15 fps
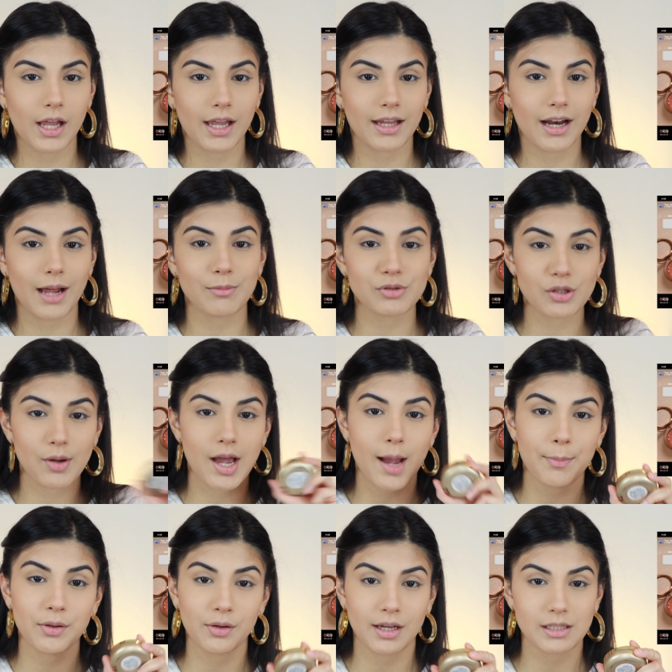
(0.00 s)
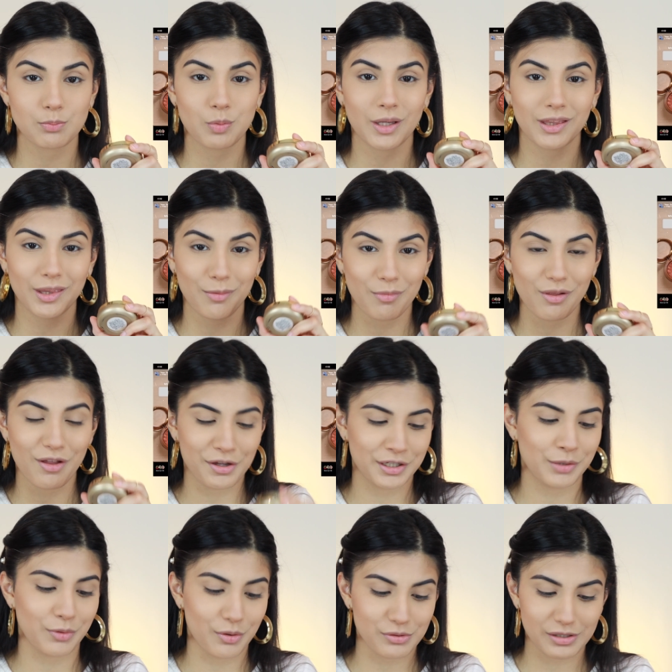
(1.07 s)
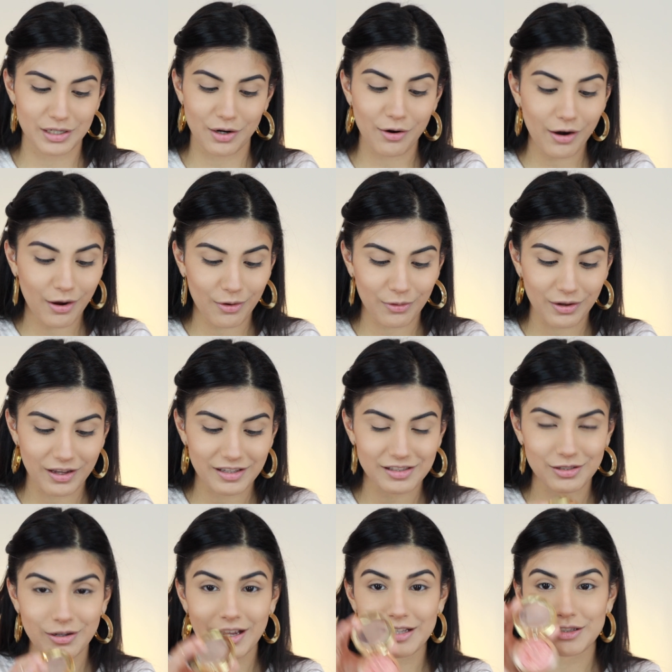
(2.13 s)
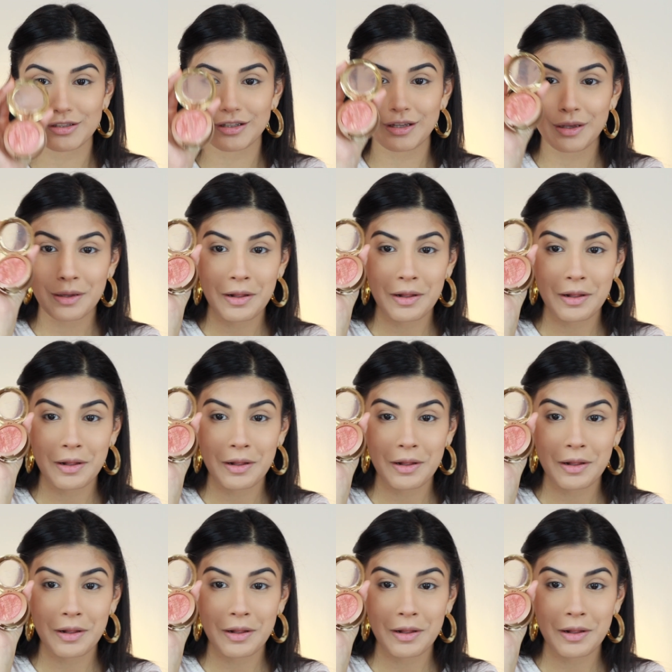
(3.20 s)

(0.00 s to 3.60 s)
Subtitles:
And I'm so happy you guys picked the Milani Rose d'Oro because you guys,